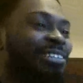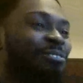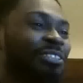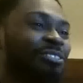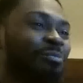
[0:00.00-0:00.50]

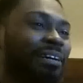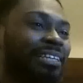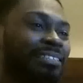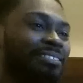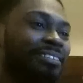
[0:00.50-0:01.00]
Hey, you know what you know
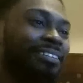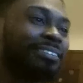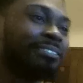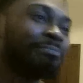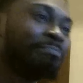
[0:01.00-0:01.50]
about that
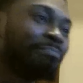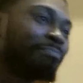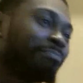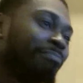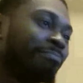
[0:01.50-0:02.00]
song?
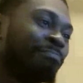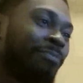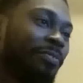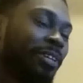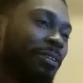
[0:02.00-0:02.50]

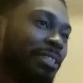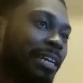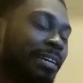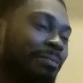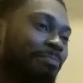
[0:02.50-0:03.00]
Before you go
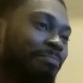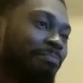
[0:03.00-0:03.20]
town.